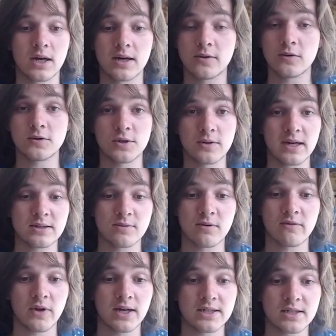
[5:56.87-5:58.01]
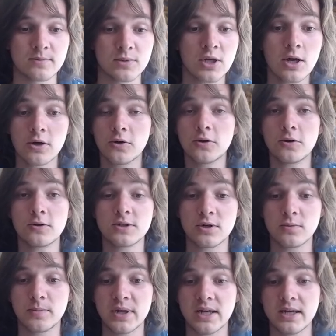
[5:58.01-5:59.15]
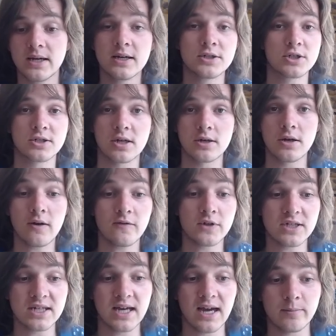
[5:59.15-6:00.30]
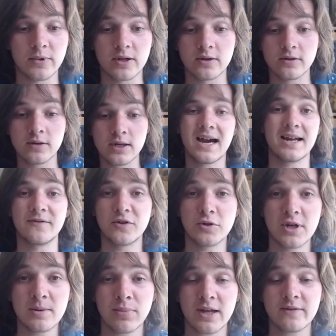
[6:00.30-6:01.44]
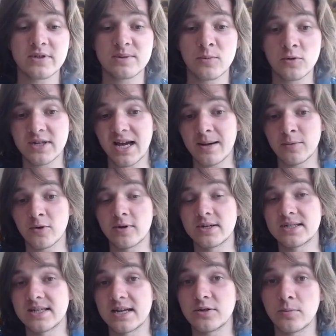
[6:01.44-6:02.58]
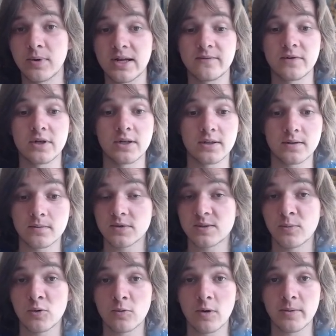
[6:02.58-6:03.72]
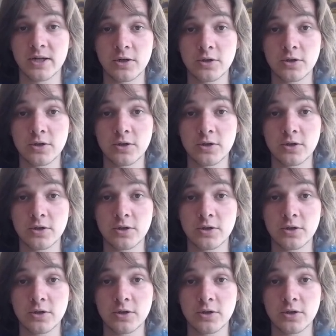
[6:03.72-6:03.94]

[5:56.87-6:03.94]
card also gets rid of items. Could also be just another Diablo. And if you didn't play the small Diablo and instead you played the small Robin